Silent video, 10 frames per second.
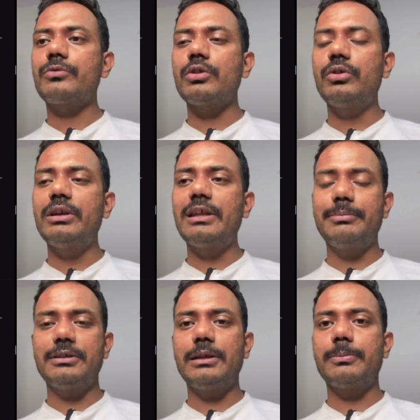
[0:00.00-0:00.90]
So it
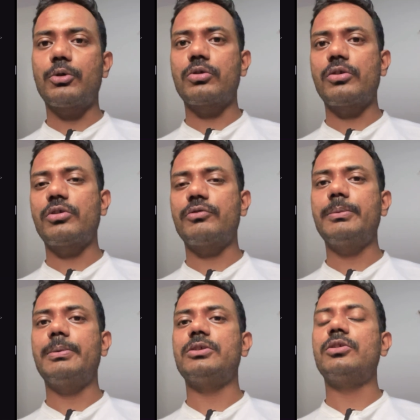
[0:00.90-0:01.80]
helps in the prognosis of the
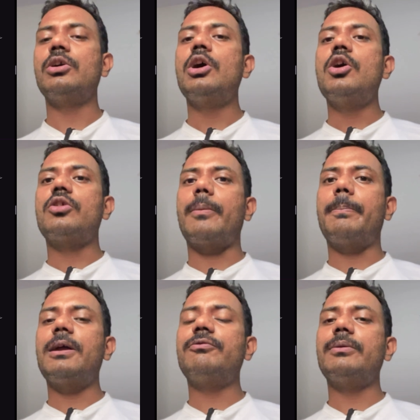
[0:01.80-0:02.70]
patient. So
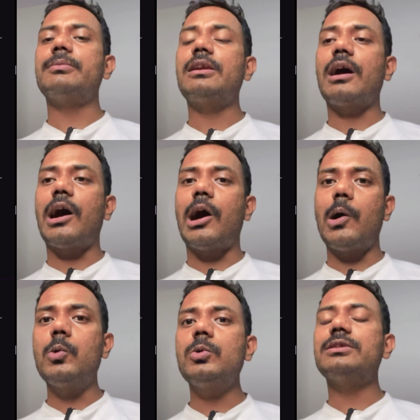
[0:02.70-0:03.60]
apart from that,
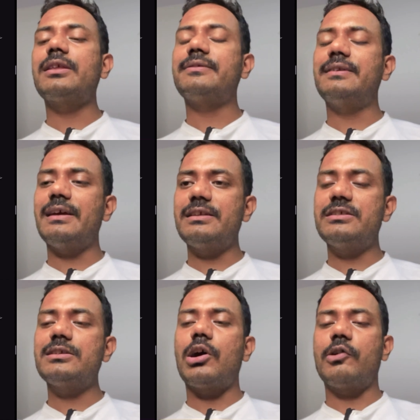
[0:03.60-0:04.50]
how the
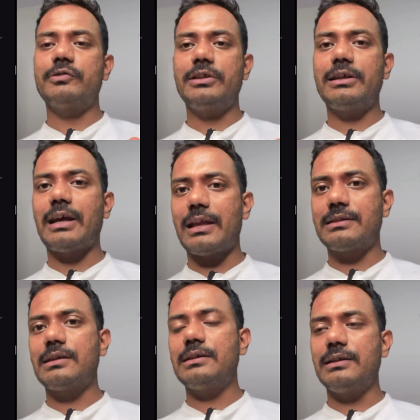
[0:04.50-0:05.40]
staging of the
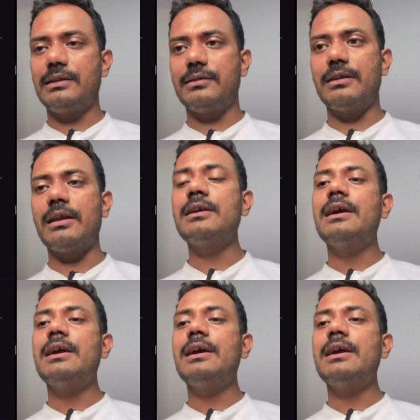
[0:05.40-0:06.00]
cancer is done,